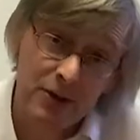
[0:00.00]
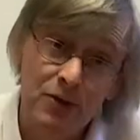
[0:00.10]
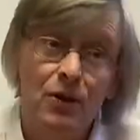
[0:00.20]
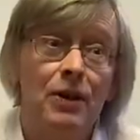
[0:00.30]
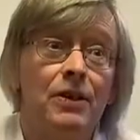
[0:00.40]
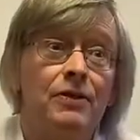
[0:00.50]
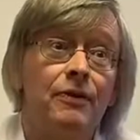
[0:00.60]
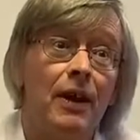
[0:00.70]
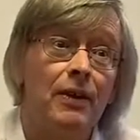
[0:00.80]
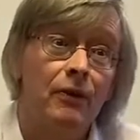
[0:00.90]
Julius
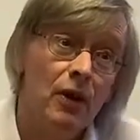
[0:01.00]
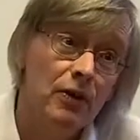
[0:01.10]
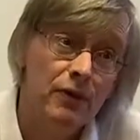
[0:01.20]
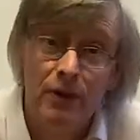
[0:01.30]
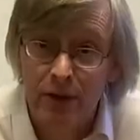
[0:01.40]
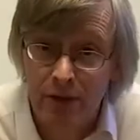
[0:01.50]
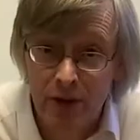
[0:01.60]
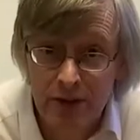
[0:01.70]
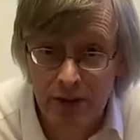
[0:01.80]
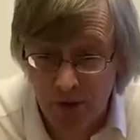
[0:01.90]
van der Werf of the
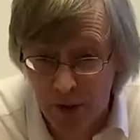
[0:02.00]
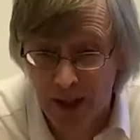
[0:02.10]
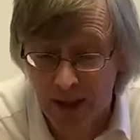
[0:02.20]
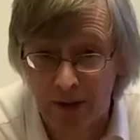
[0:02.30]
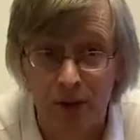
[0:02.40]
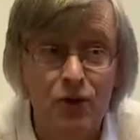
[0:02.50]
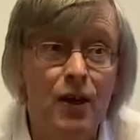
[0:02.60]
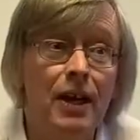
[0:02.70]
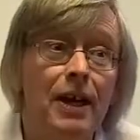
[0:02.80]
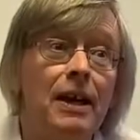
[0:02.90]
University of New England,
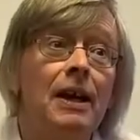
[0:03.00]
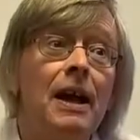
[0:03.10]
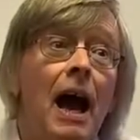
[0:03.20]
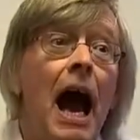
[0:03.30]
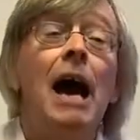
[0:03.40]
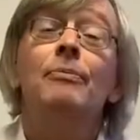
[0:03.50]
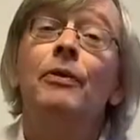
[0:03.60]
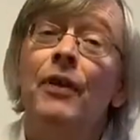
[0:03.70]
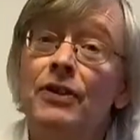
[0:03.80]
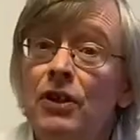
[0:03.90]
Australia, and
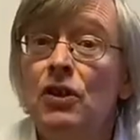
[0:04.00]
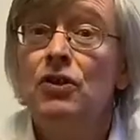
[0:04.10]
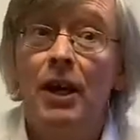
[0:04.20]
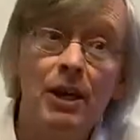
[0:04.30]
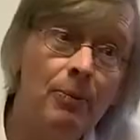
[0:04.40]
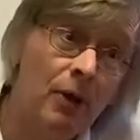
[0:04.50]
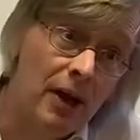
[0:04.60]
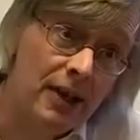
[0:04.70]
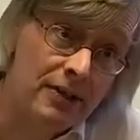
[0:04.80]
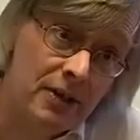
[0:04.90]
Professor Jenny
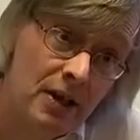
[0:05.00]
Price,